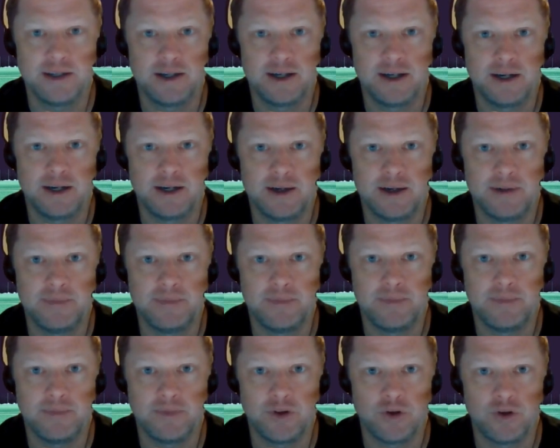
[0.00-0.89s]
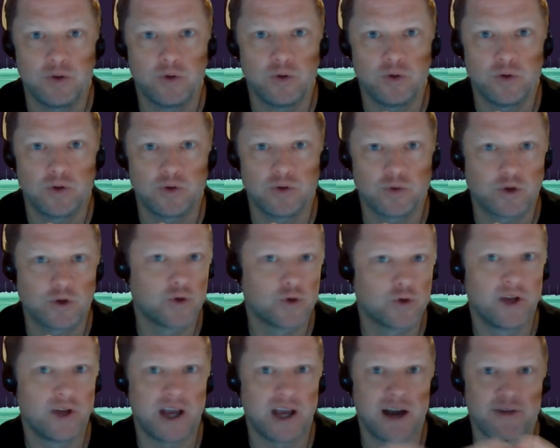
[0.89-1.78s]
your
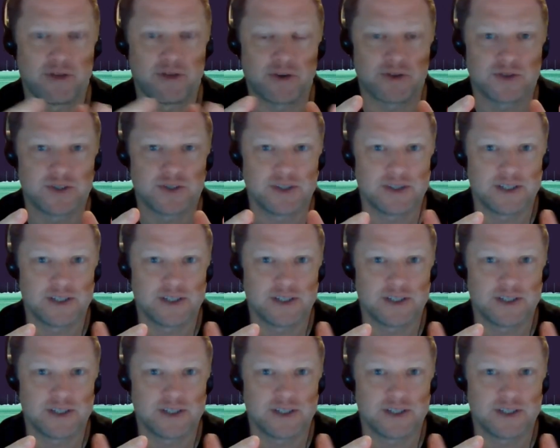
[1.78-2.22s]
recruiting efforts?